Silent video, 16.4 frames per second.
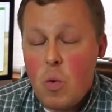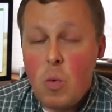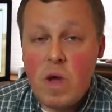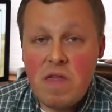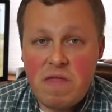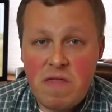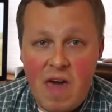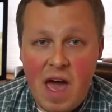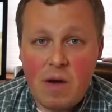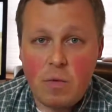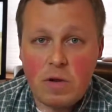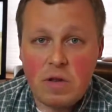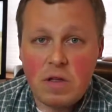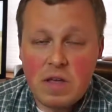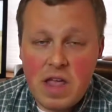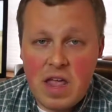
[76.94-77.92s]
With that,
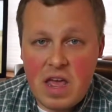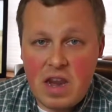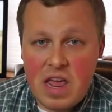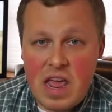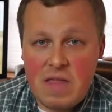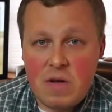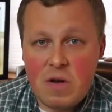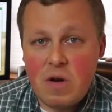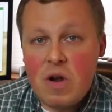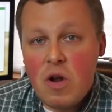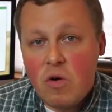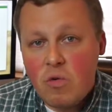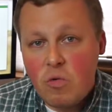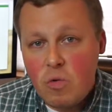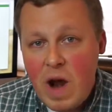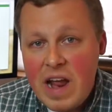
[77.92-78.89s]
we're looking at either
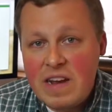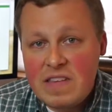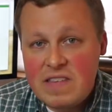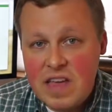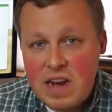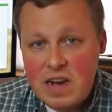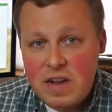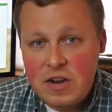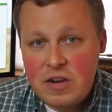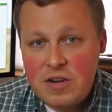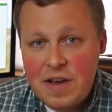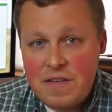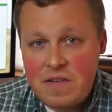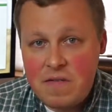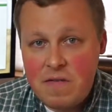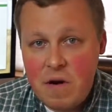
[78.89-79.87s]
right sided
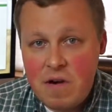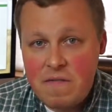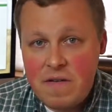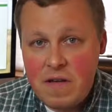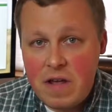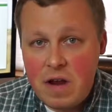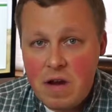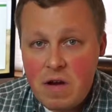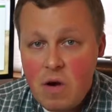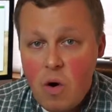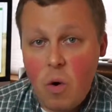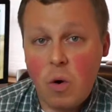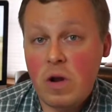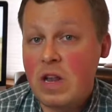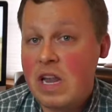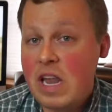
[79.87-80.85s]
congestive heart failure
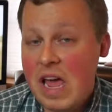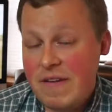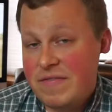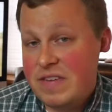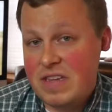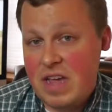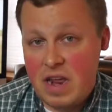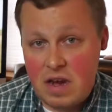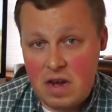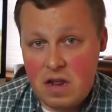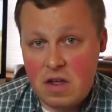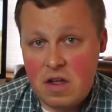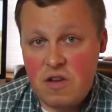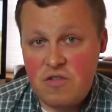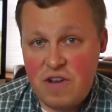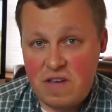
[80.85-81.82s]
or left
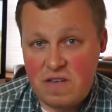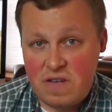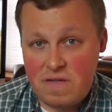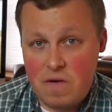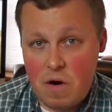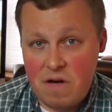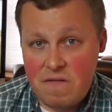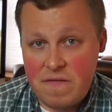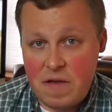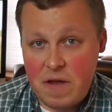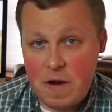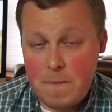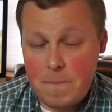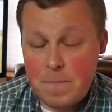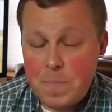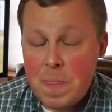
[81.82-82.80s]
sided congestive heart
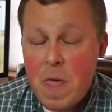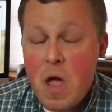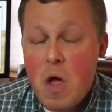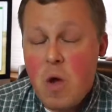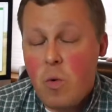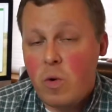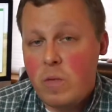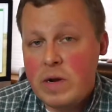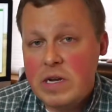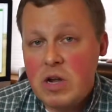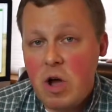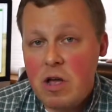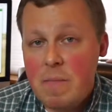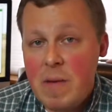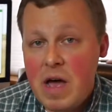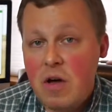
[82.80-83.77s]
failure. When we
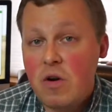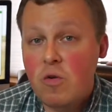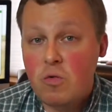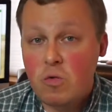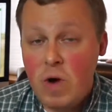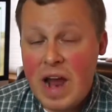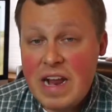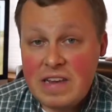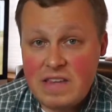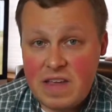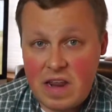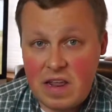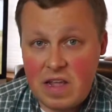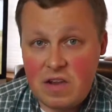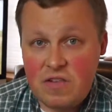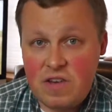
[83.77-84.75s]
talk about right
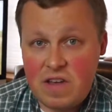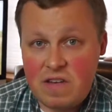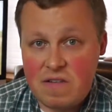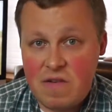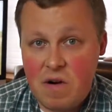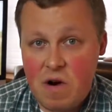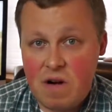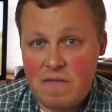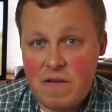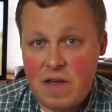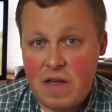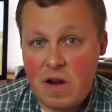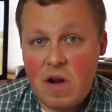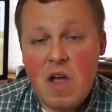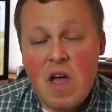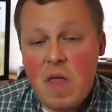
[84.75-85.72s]
sided congestive heart
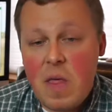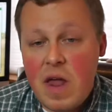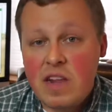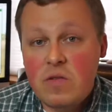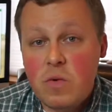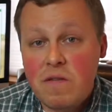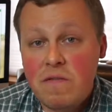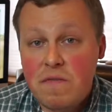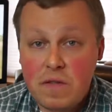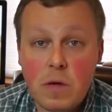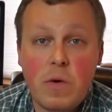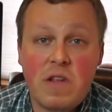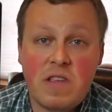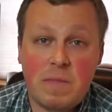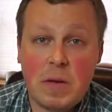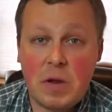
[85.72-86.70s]
failure, that is when
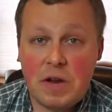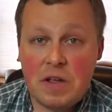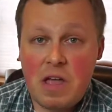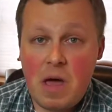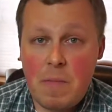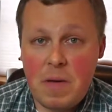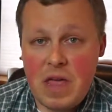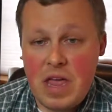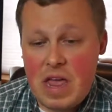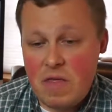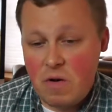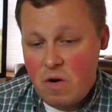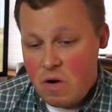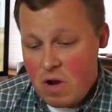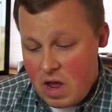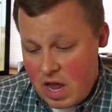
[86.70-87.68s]
fluid is building up
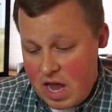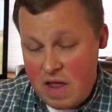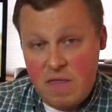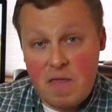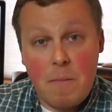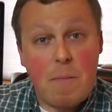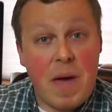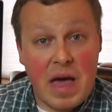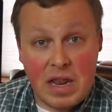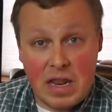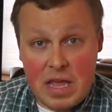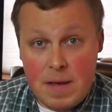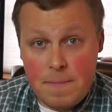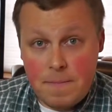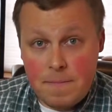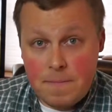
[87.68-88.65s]
either in the
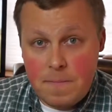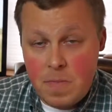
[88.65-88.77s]
belly,